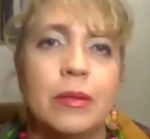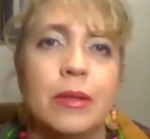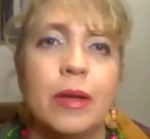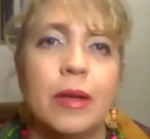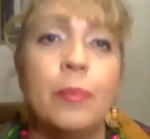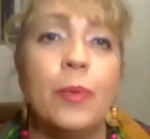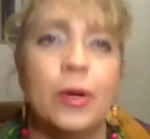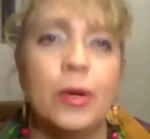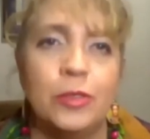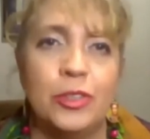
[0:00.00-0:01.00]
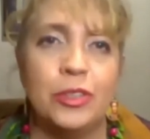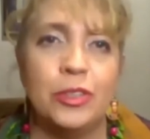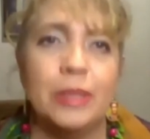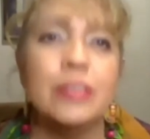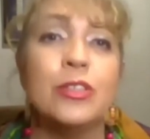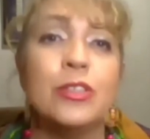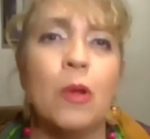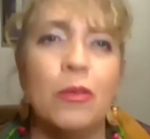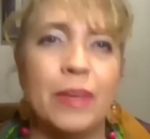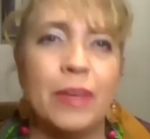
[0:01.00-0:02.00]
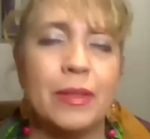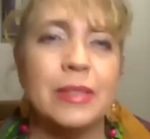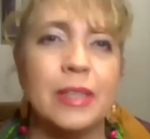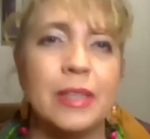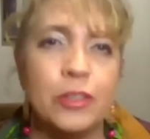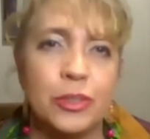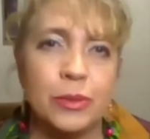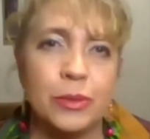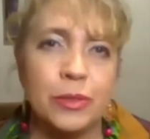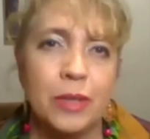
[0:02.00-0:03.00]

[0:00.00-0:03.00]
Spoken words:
approach in solving these issues.